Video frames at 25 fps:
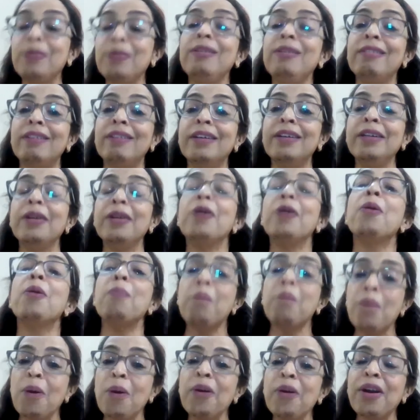to learn
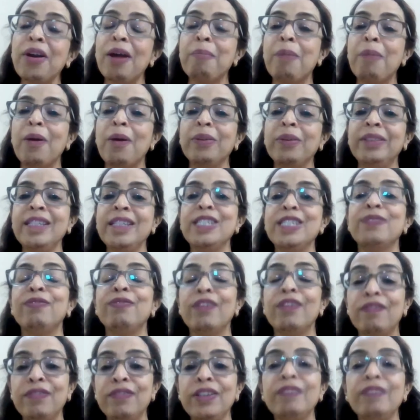more about these
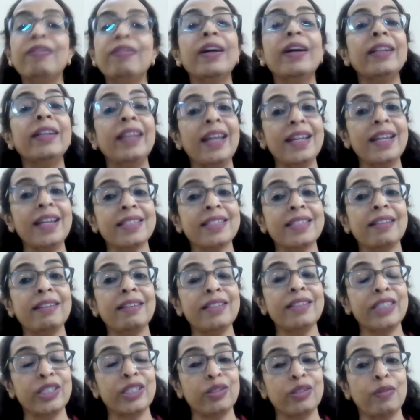51
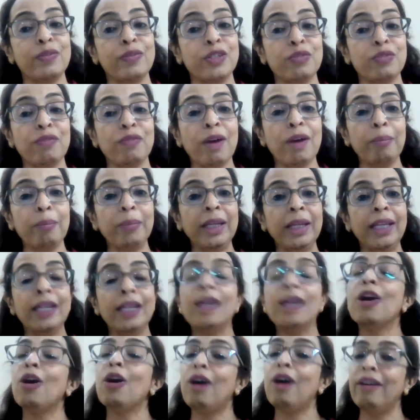excellences of
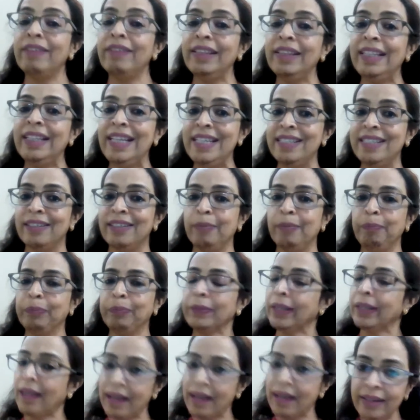Swami or a leader.
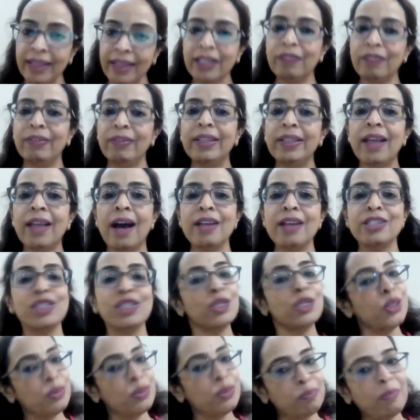Connect with us
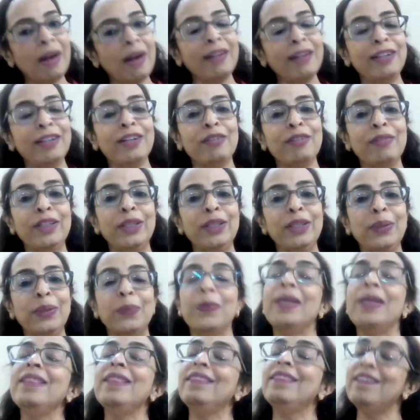to partner with you
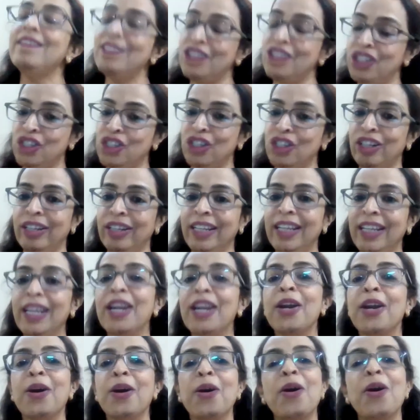in this
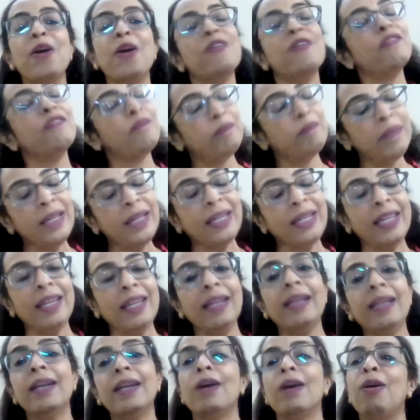journey of
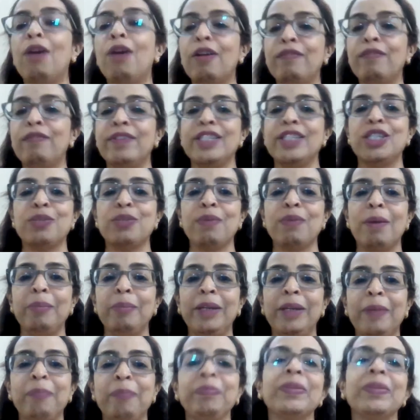making of a
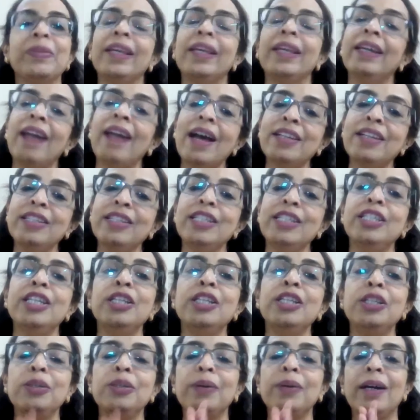Swami.
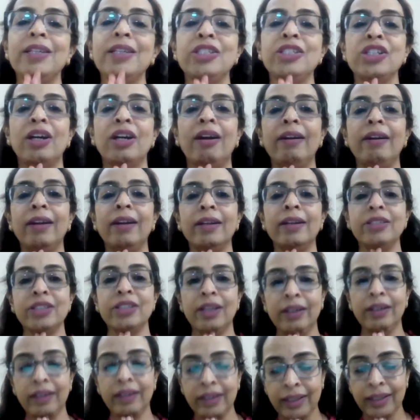Gratitude to Acharya
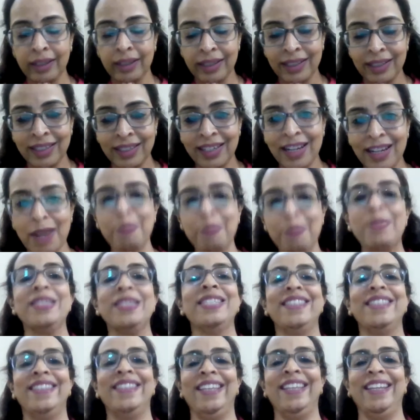Chanakya.
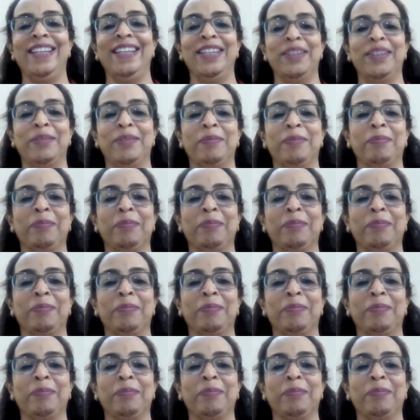Namaste.